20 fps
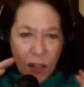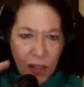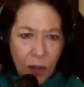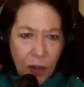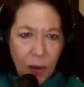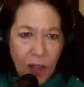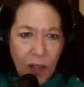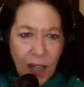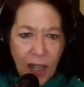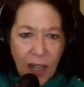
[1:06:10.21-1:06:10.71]
that
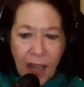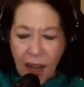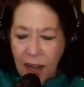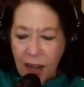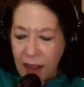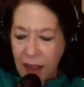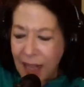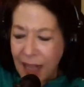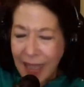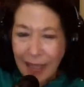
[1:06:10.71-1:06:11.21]
are in a lot
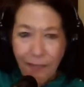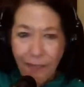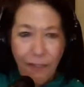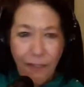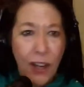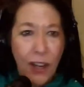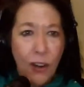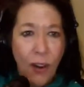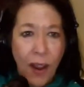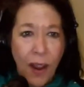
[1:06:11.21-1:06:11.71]
of like the
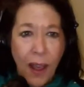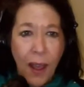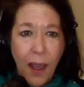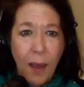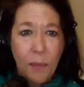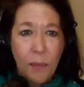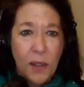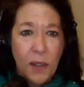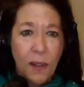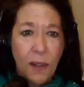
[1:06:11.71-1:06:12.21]
Fender
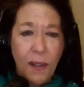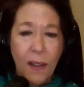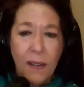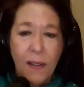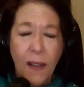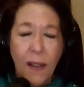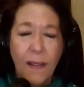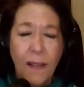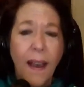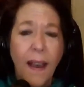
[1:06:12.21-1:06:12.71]
amps and things
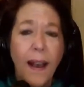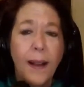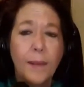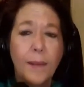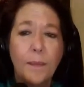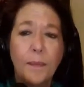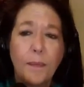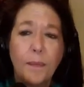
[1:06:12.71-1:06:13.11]
like that.